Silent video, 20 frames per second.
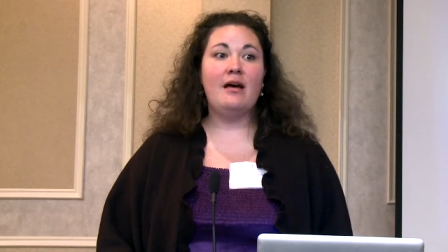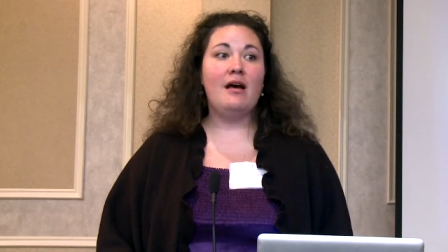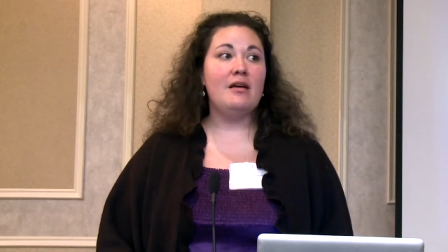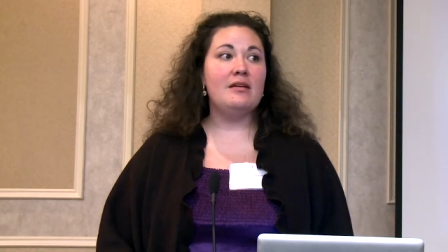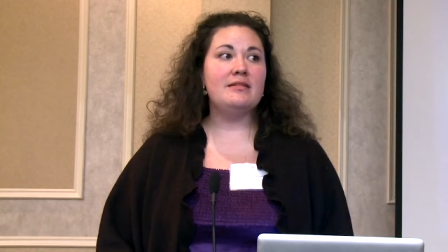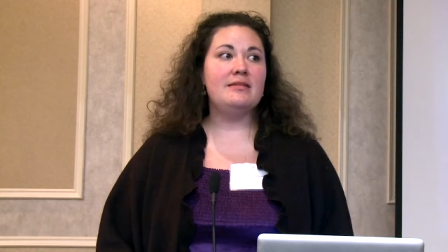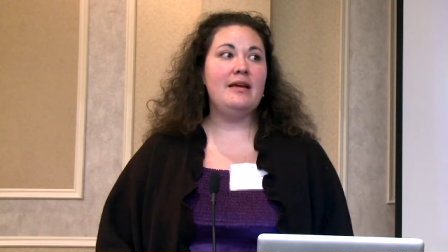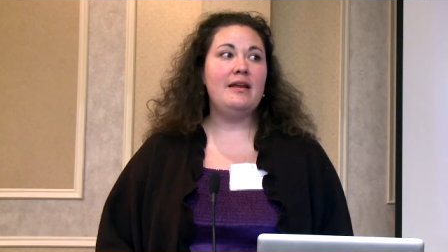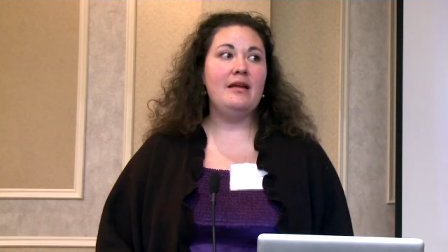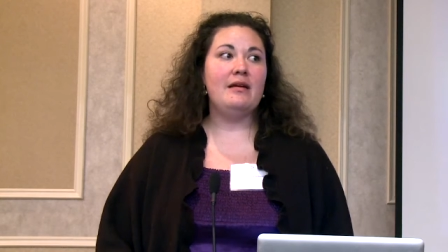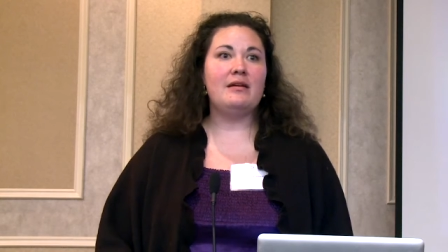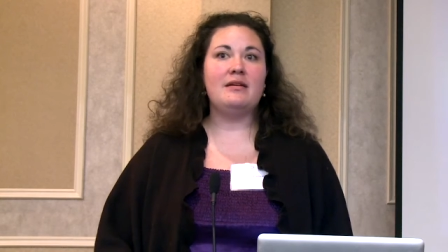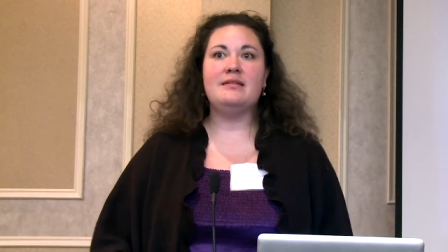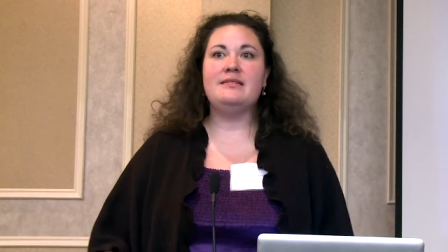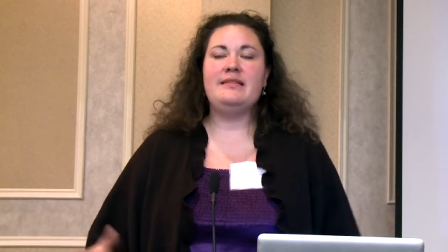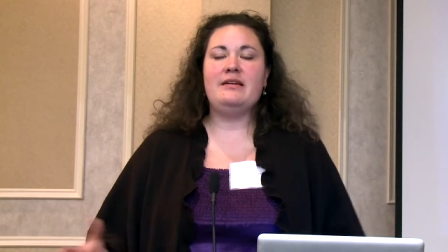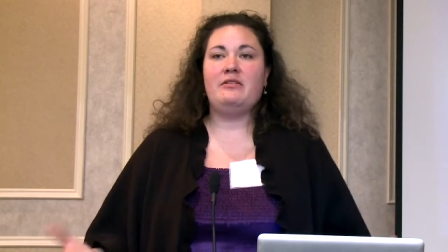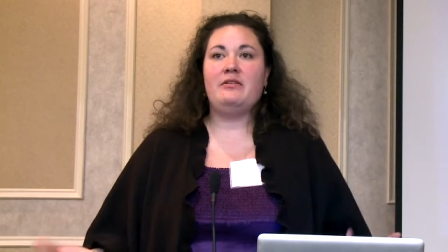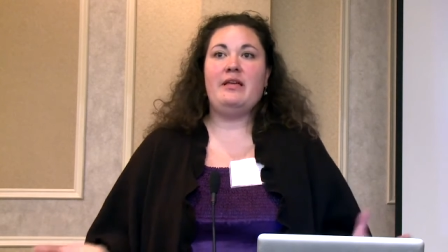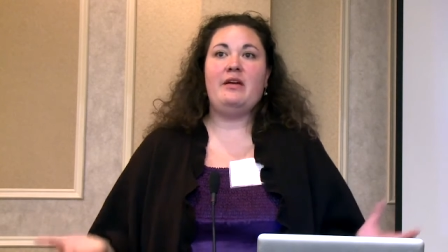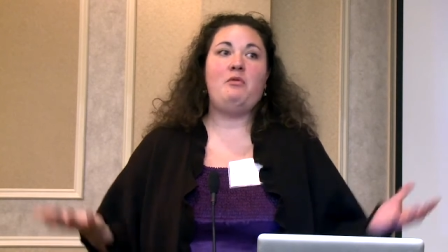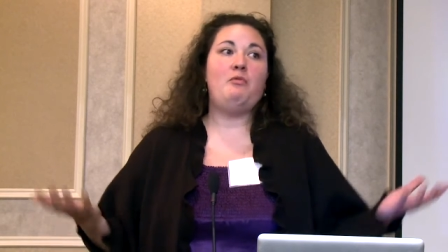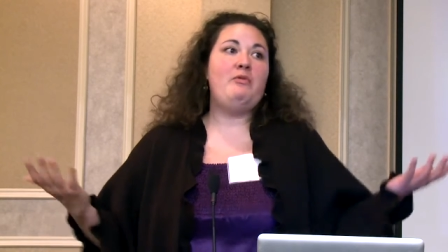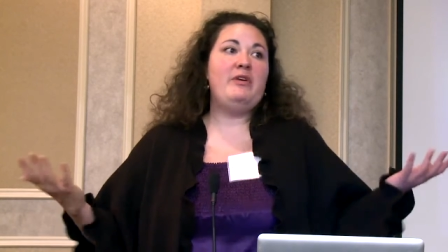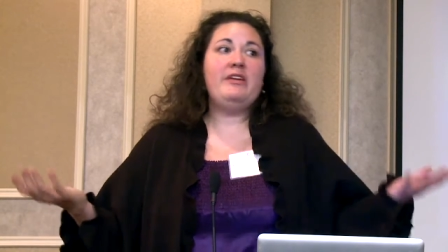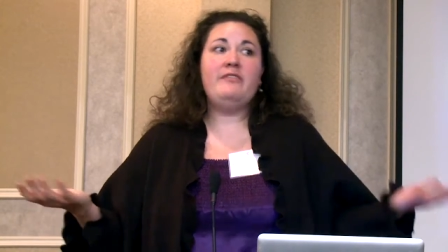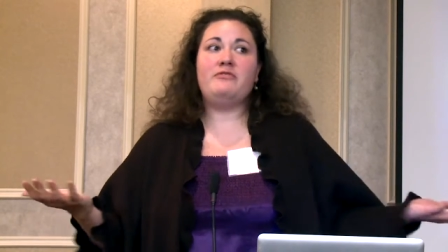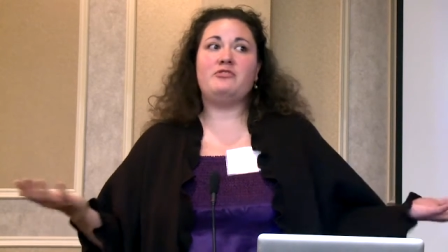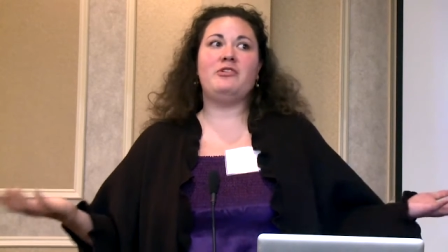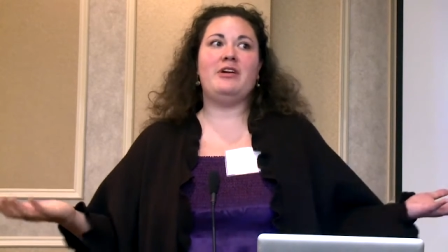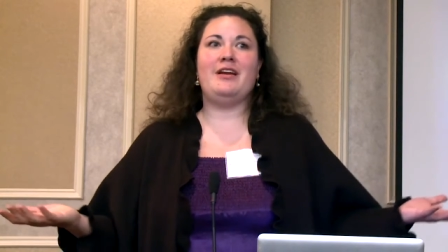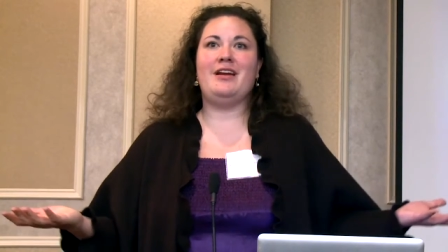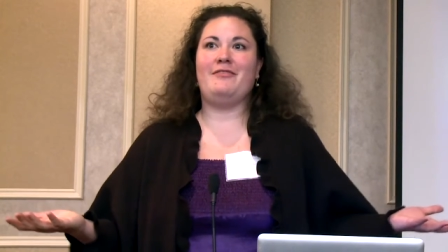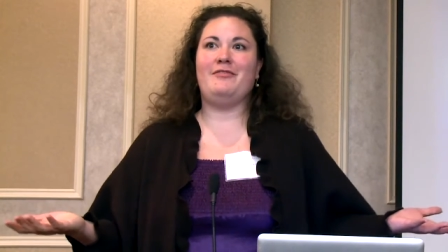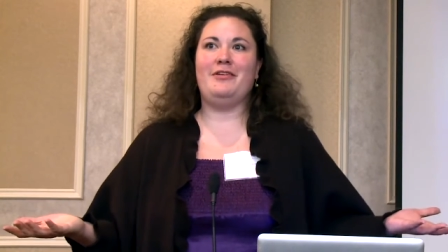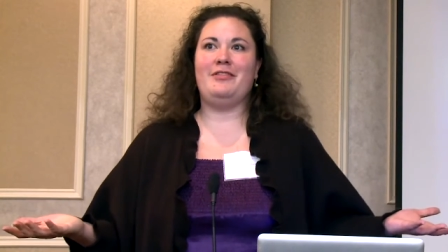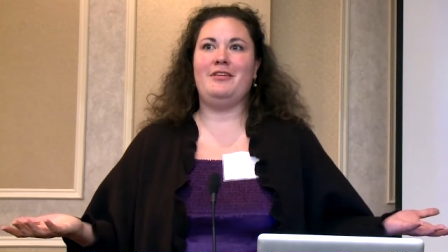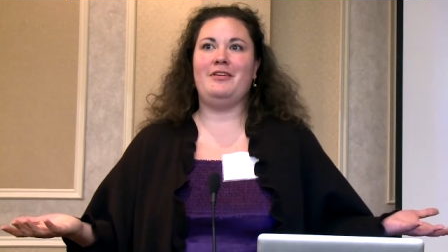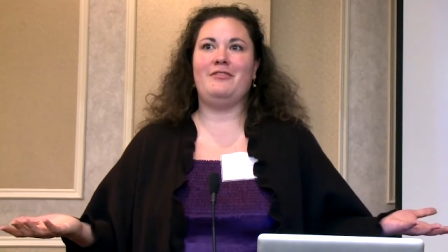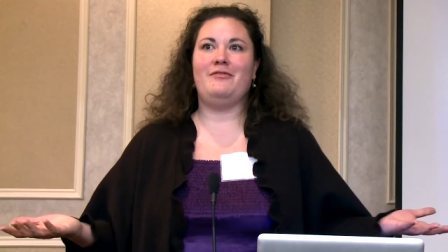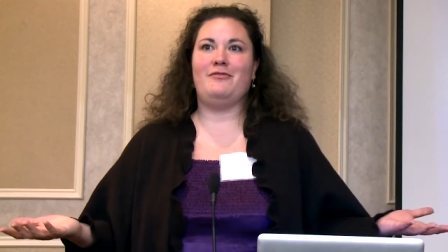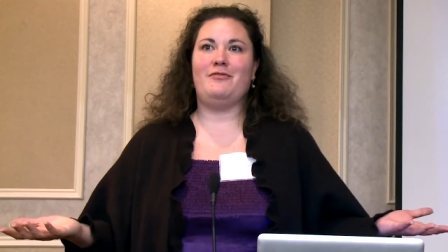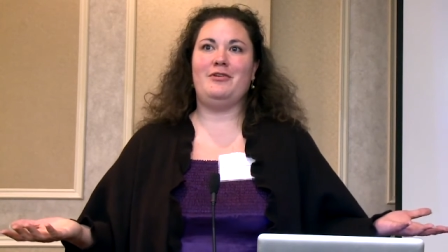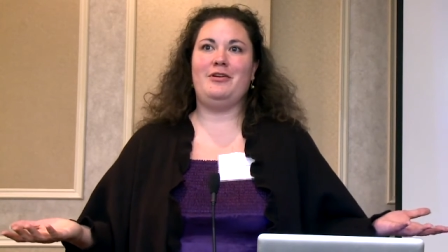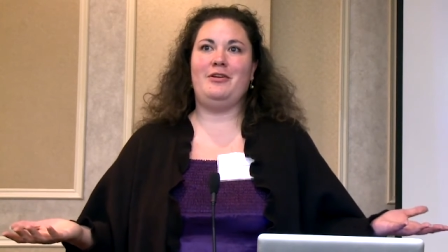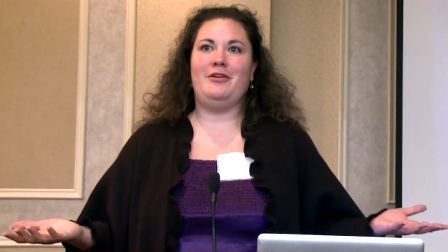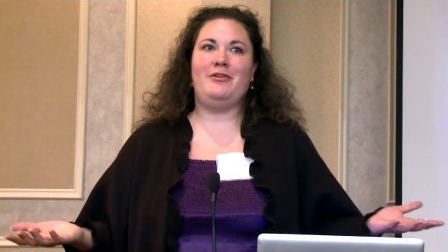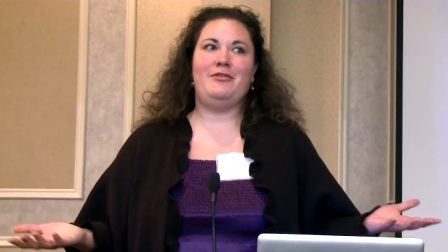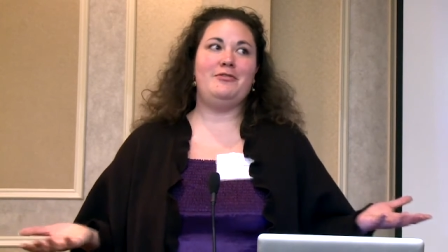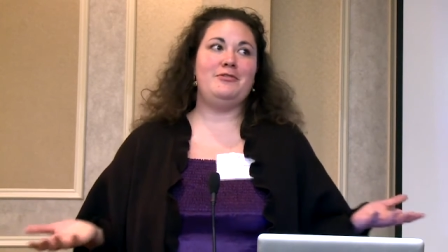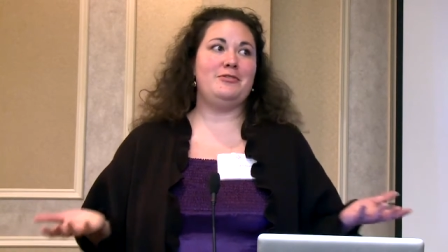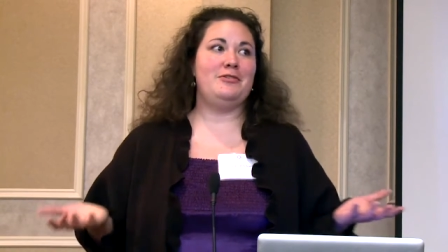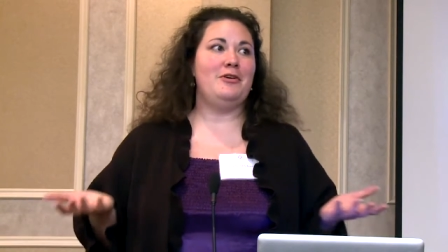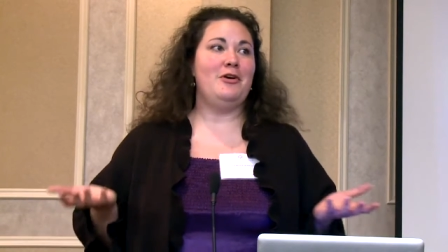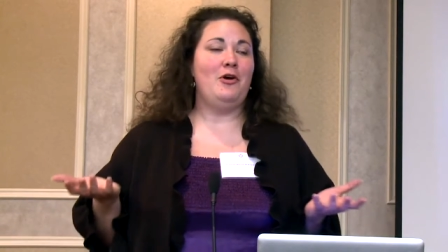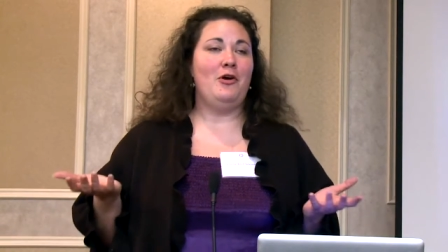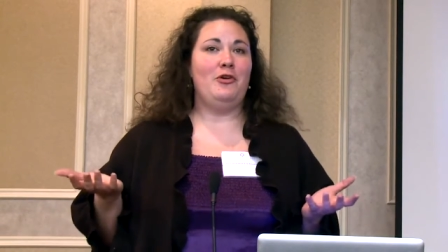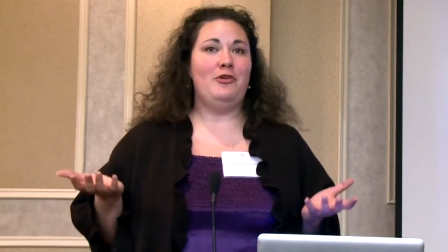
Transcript: They all said it because they're like, we've tried everything for years.